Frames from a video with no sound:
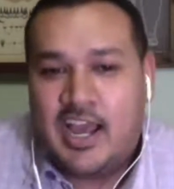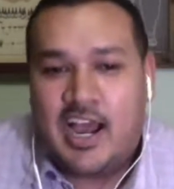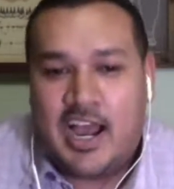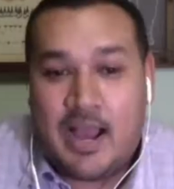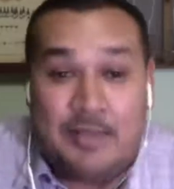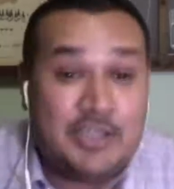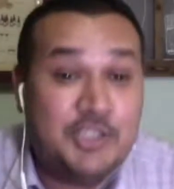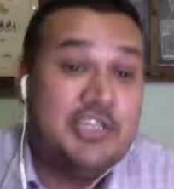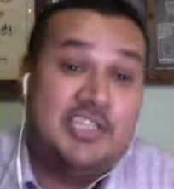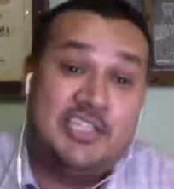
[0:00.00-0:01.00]
I'm
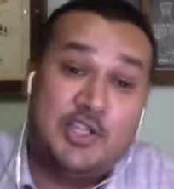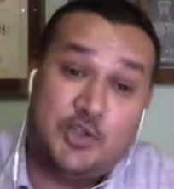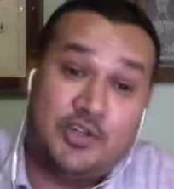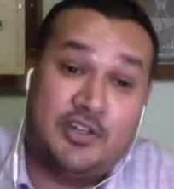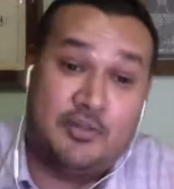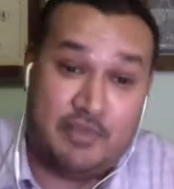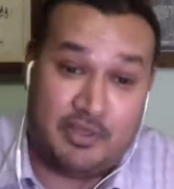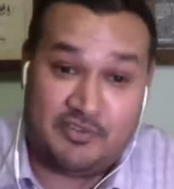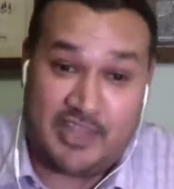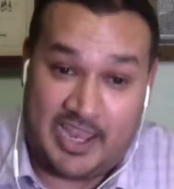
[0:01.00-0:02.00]
actually going to send Jordan a bill
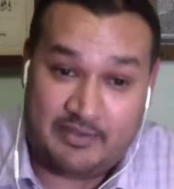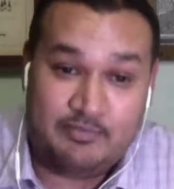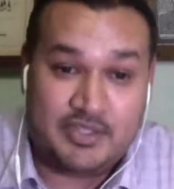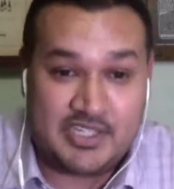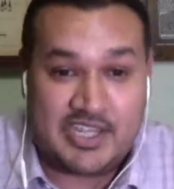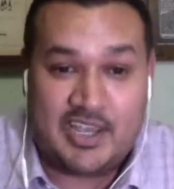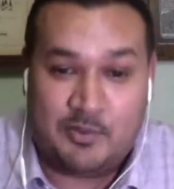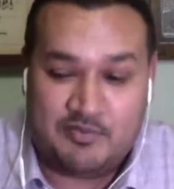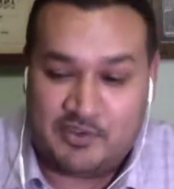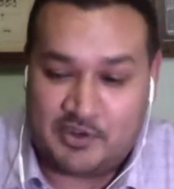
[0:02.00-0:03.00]
for that because I
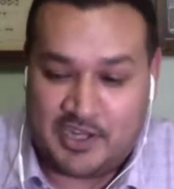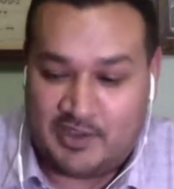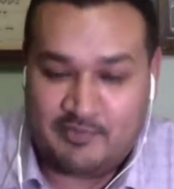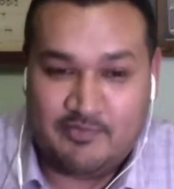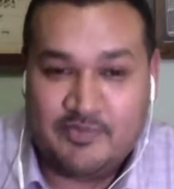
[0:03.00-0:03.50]
helped him figure it out.